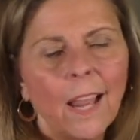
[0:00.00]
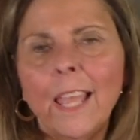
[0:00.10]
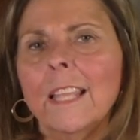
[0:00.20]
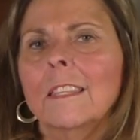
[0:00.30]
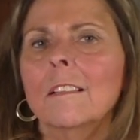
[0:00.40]
I
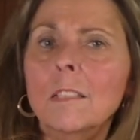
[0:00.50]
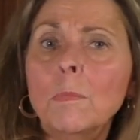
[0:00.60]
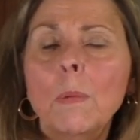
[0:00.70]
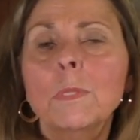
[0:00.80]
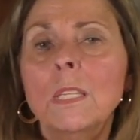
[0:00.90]
like it there.
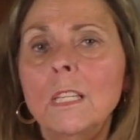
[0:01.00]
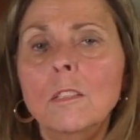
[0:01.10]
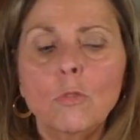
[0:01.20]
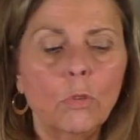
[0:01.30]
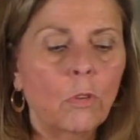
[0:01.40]
Sometimes I need
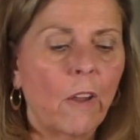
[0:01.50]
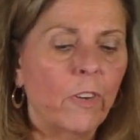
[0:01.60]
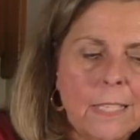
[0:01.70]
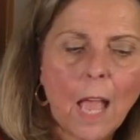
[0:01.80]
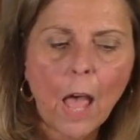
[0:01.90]
the
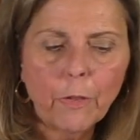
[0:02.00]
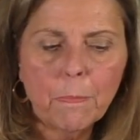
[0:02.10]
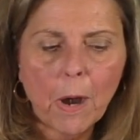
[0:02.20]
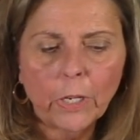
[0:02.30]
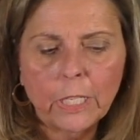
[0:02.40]
screwdriver. Other
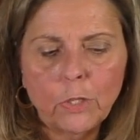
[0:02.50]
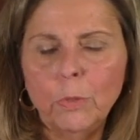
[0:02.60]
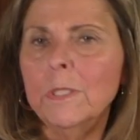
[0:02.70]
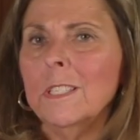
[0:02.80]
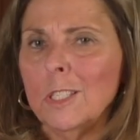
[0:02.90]
marking
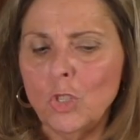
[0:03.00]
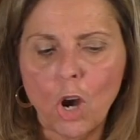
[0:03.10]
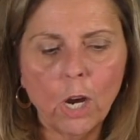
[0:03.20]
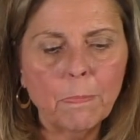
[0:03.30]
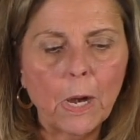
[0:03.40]
tools is a
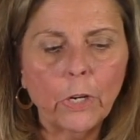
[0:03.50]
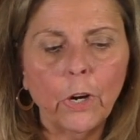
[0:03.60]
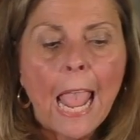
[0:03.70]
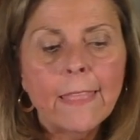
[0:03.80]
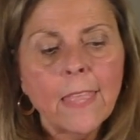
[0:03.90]
chalk
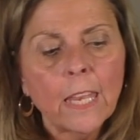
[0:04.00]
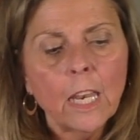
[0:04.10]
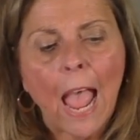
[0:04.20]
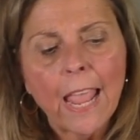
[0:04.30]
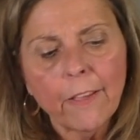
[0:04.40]
marker. And
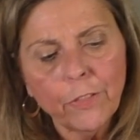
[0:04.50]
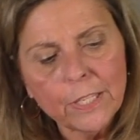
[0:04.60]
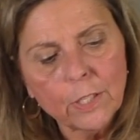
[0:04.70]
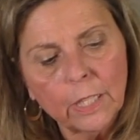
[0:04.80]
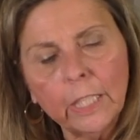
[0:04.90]
then I have
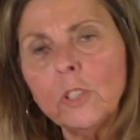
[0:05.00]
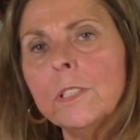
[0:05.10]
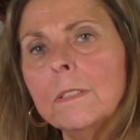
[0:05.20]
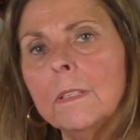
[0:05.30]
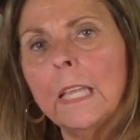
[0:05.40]
these little
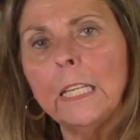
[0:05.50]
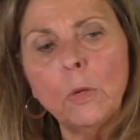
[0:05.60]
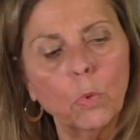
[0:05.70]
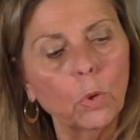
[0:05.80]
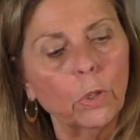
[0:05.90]

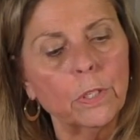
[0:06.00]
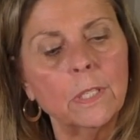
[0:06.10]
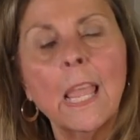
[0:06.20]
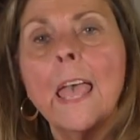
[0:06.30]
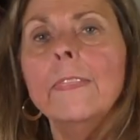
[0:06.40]
skinny
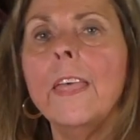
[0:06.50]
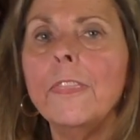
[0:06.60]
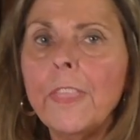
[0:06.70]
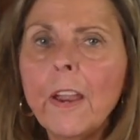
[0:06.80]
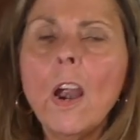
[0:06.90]
rulers
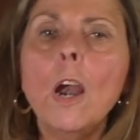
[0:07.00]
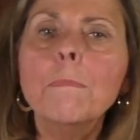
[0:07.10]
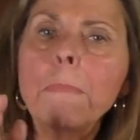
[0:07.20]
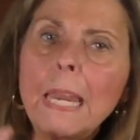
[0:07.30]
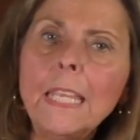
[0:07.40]
that there are
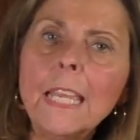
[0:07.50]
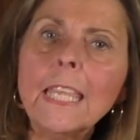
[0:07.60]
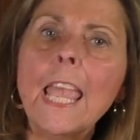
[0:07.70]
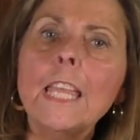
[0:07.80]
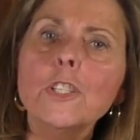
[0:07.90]
many
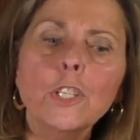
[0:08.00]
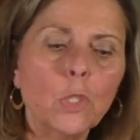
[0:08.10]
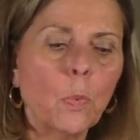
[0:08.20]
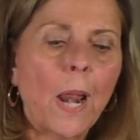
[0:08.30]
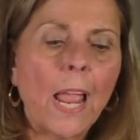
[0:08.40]

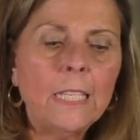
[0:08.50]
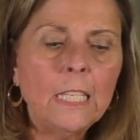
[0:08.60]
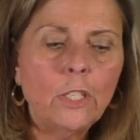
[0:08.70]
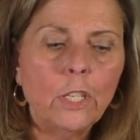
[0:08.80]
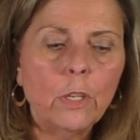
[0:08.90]
occasions when I
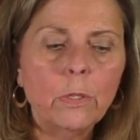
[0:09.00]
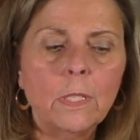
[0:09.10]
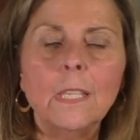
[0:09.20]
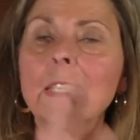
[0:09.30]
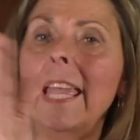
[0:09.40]
need to use
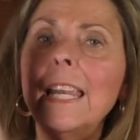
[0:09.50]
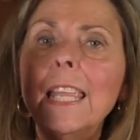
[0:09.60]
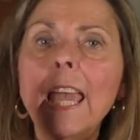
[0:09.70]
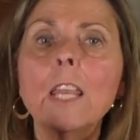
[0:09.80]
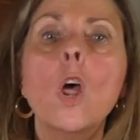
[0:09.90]
these. And
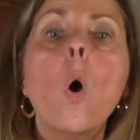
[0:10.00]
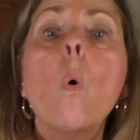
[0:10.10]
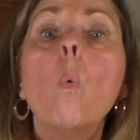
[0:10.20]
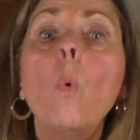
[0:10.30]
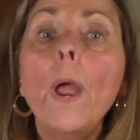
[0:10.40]
again,
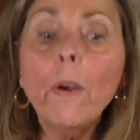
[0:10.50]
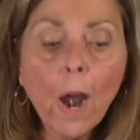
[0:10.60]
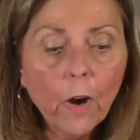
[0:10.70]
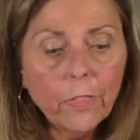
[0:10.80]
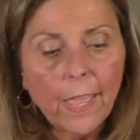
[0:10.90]
where
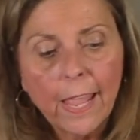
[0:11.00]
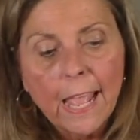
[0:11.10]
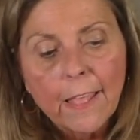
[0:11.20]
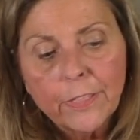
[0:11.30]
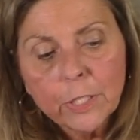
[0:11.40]
are they?
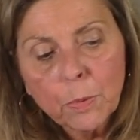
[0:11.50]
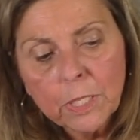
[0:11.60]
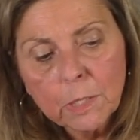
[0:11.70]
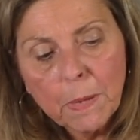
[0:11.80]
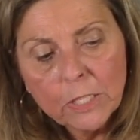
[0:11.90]
This one
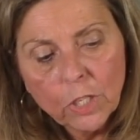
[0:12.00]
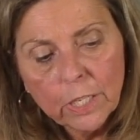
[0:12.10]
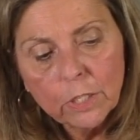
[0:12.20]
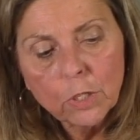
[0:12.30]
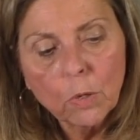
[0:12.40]

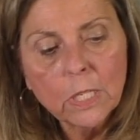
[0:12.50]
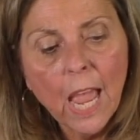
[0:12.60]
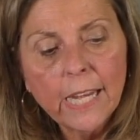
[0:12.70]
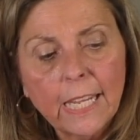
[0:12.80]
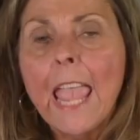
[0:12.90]
especially is so
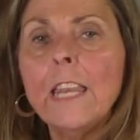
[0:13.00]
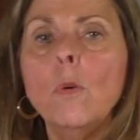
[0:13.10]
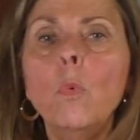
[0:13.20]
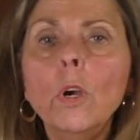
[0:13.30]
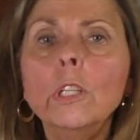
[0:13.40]
tiny, and
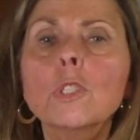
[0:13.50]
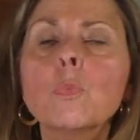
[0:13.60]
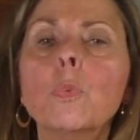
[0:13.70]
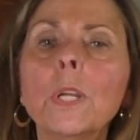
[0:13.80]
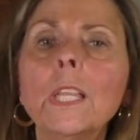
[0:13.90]
it works
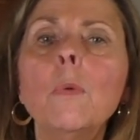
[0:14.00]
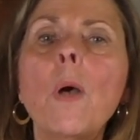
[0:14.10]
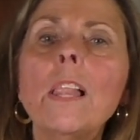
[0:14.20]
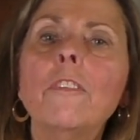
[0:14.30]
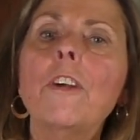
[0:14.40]
really
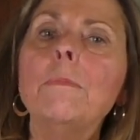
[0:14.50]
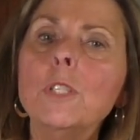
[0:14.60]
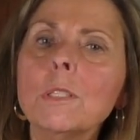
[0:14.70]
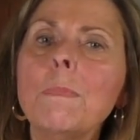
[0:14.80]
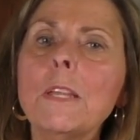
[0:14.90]
well if I'm
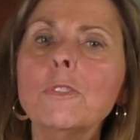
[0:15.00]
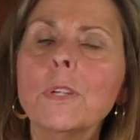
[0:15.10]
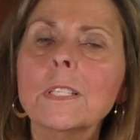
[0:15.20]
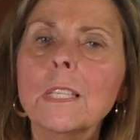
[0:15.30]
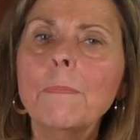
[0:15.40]
just
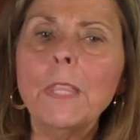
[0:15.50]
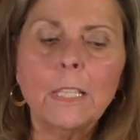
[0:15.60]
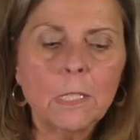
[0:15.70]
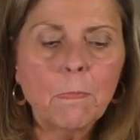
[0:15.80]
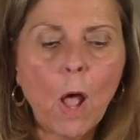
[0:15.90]
measuring
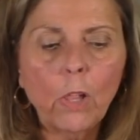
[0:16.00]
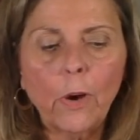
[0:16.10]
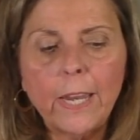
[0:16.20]
something smaller.